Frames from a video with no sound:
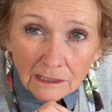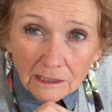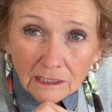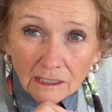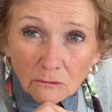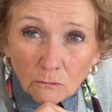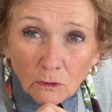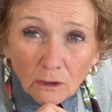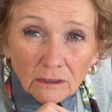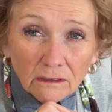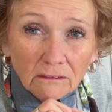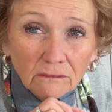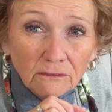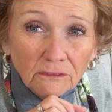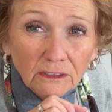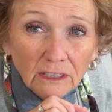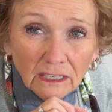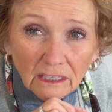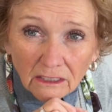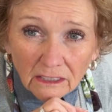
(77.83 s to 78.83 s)
and then one of
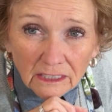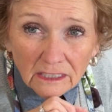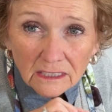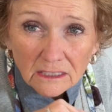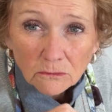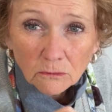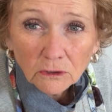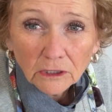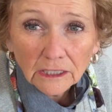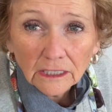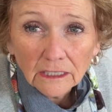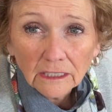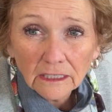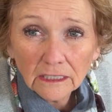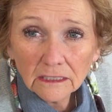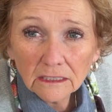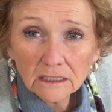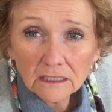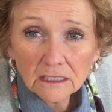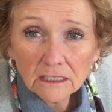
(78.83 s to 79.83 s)
their kids will get
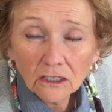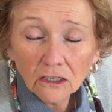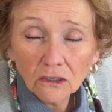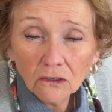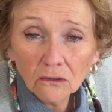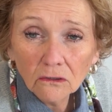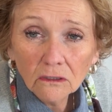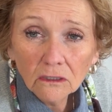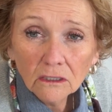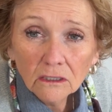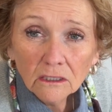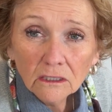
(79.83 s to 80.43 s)
it. So